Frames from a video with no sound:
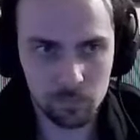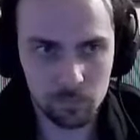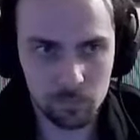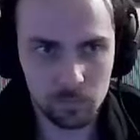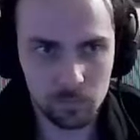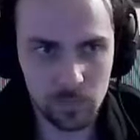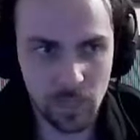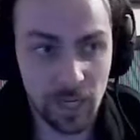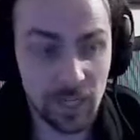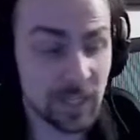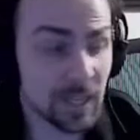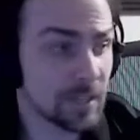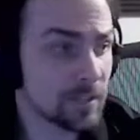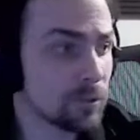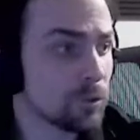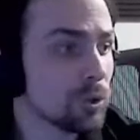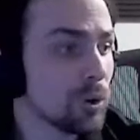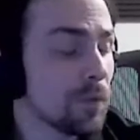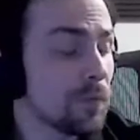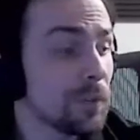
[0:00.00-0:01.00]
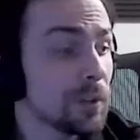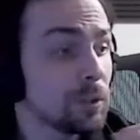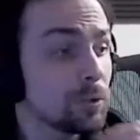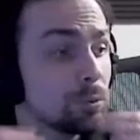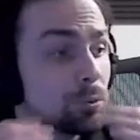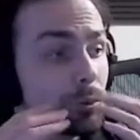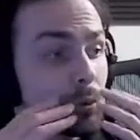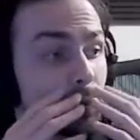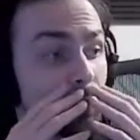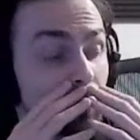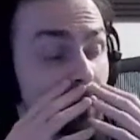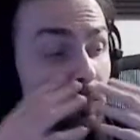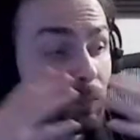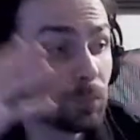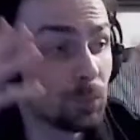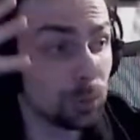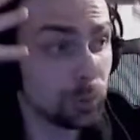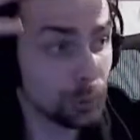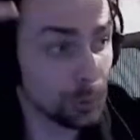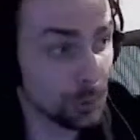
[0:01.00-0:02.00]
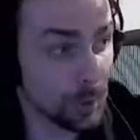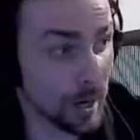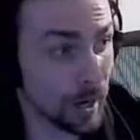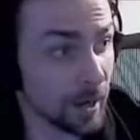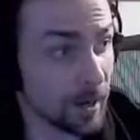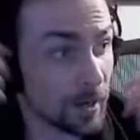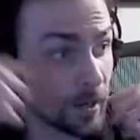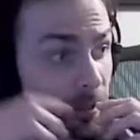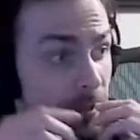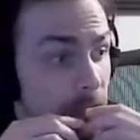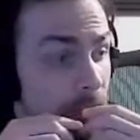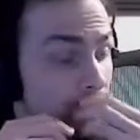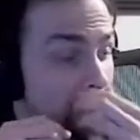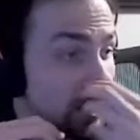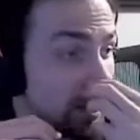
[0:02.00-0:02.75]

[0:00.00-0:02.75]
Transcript: It has nothing to do with blue hairs,